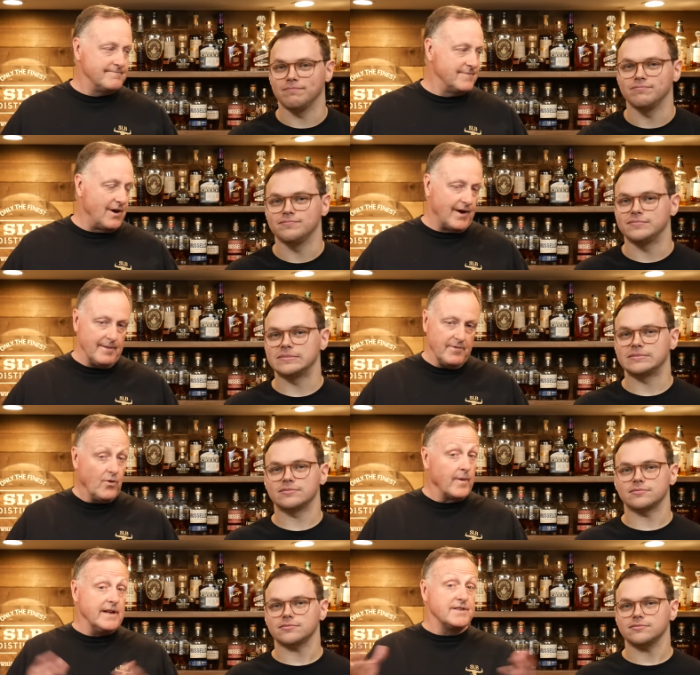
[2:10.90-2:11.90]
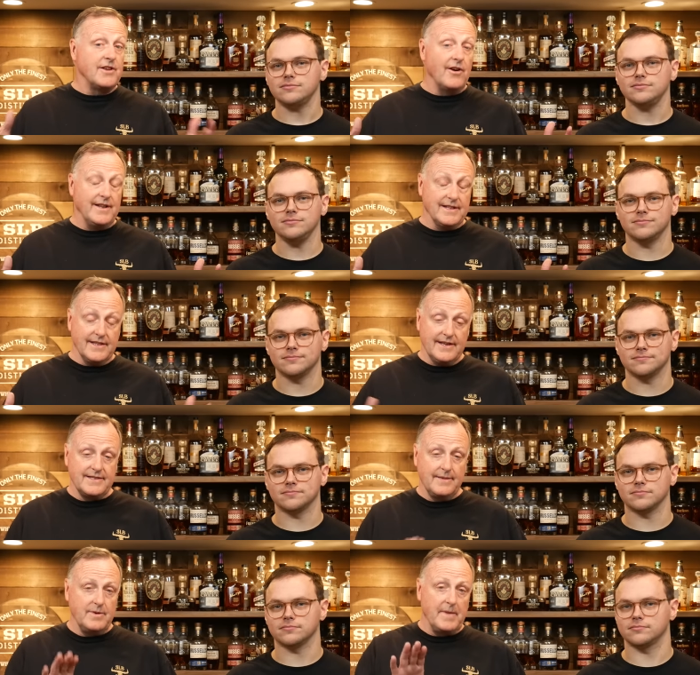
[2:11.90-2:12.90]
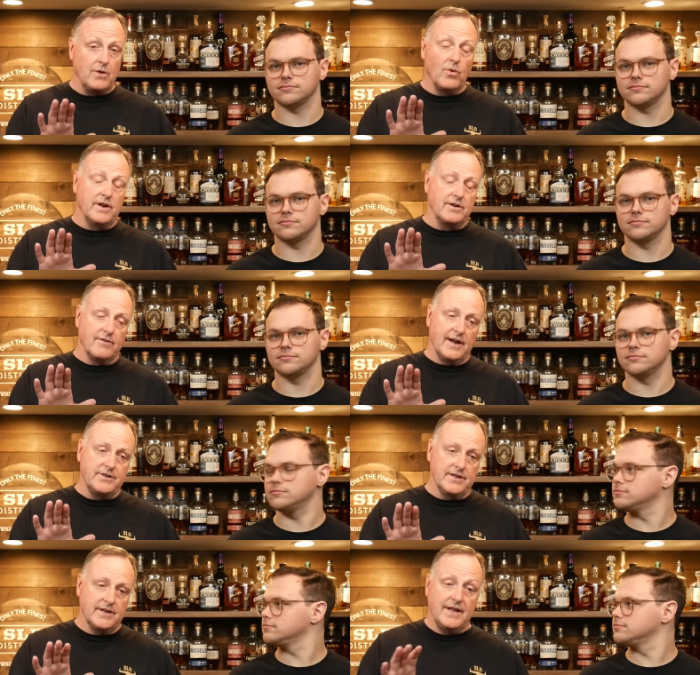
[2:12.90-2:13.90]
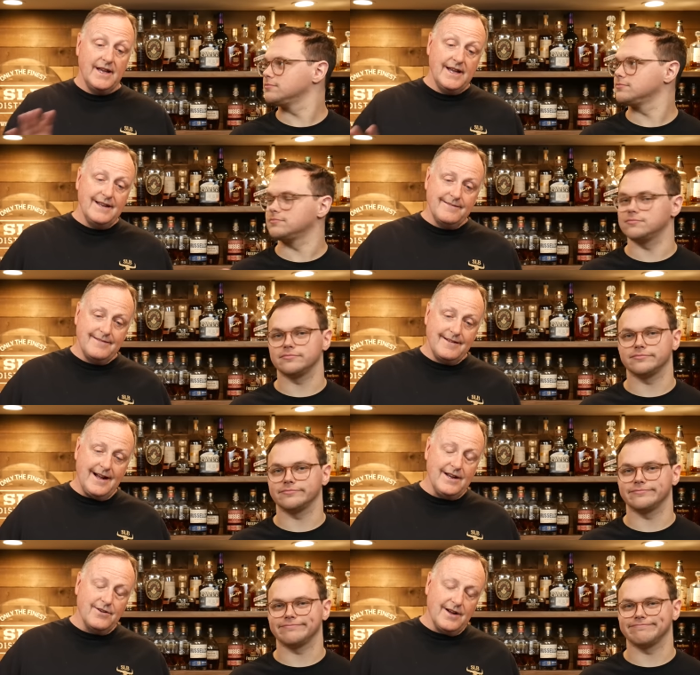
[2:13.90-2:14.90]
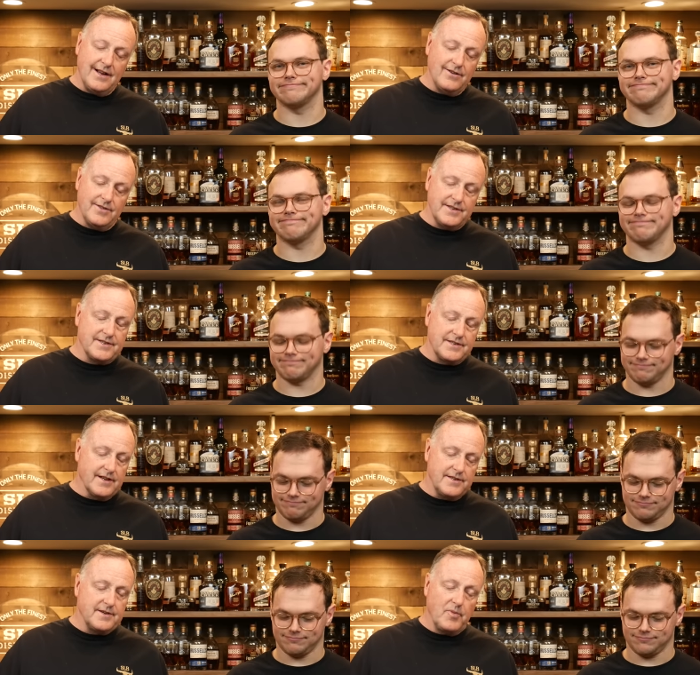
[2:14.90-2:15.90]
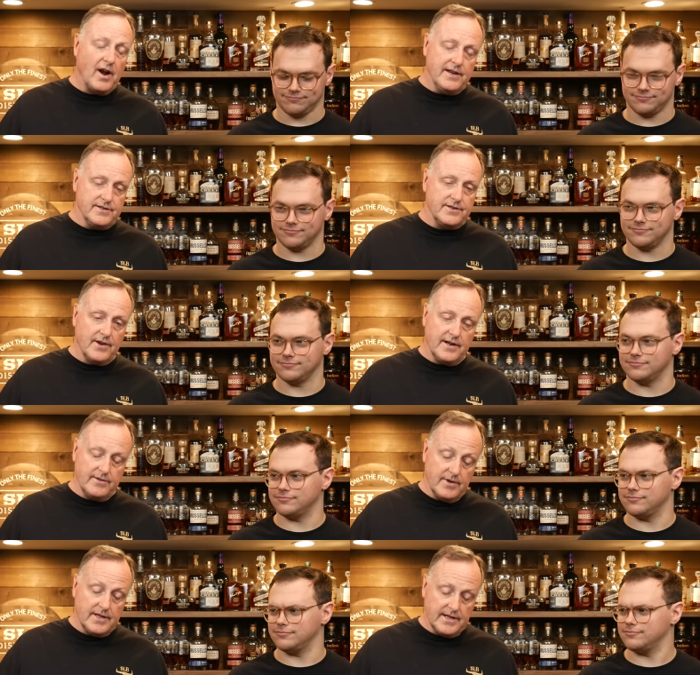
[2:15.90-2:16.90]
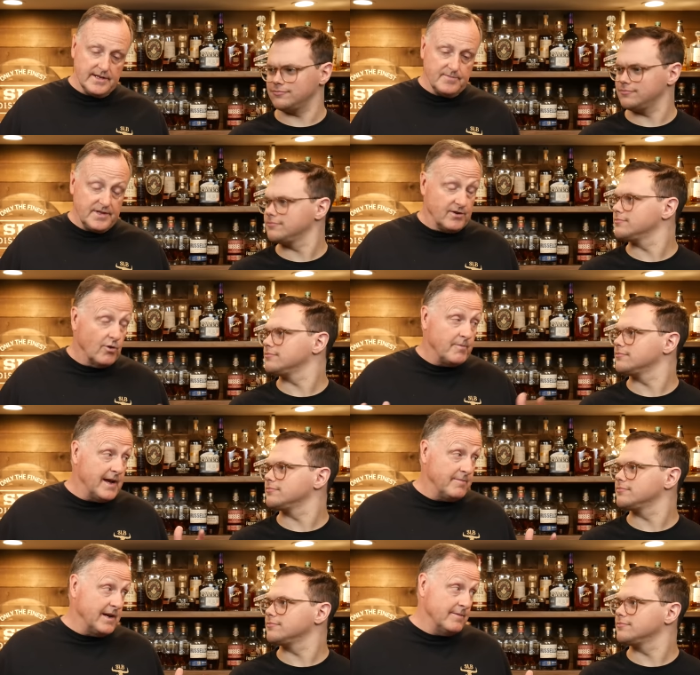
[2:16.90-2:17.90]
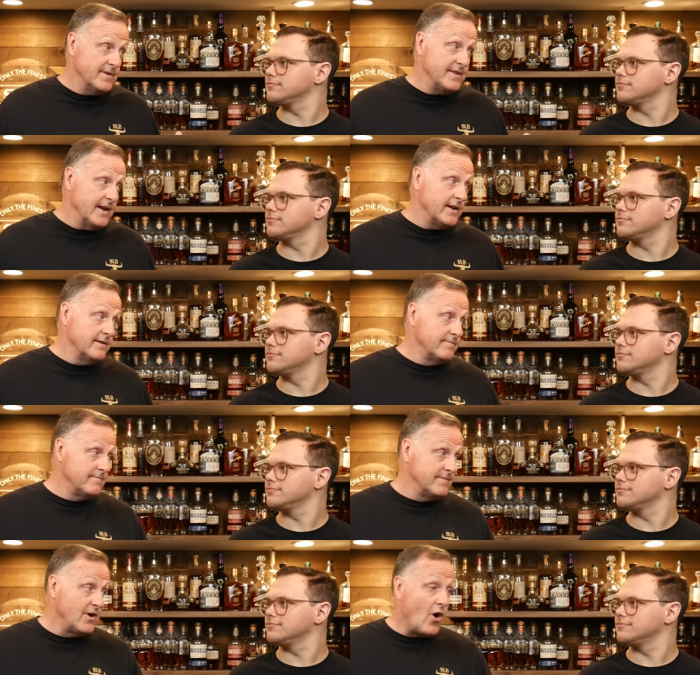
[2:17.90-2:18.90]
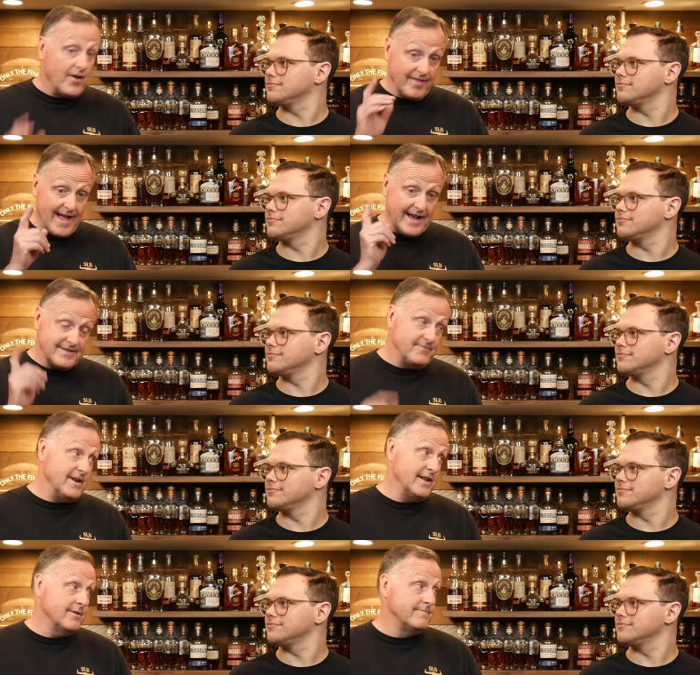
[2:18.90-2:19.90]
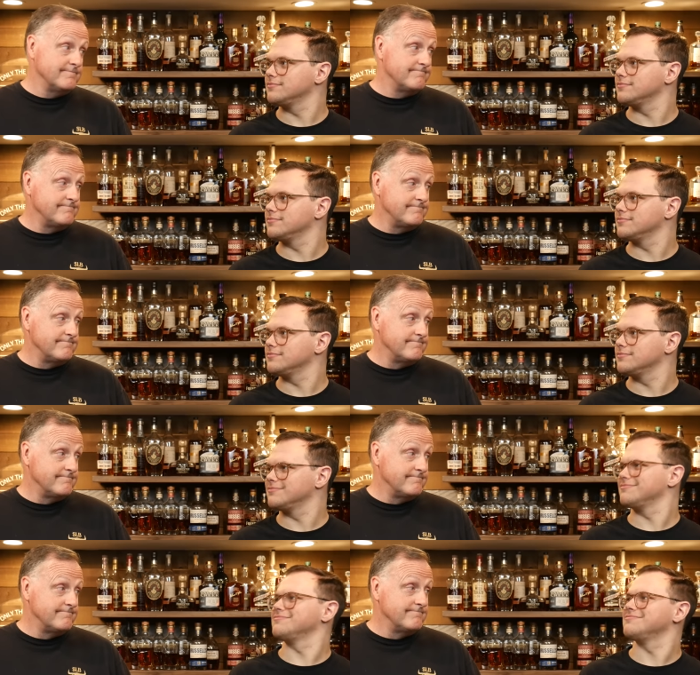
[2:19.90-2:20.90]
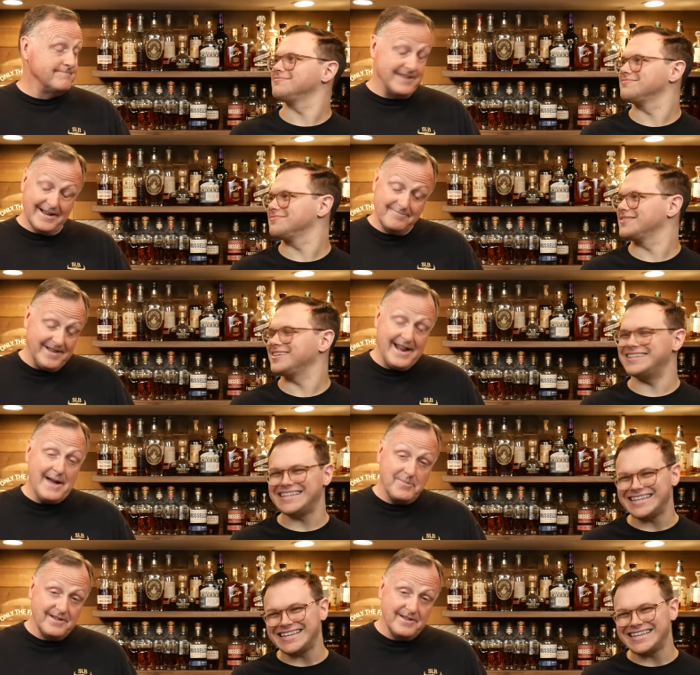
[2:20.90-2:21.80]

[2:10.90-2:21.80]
Speaker 1: all right, before we get started in the list, let me make one correction. I know I know this is going to surprise you, Trent. It really is. But your old man made a mistake on last video. Yeah, it happened.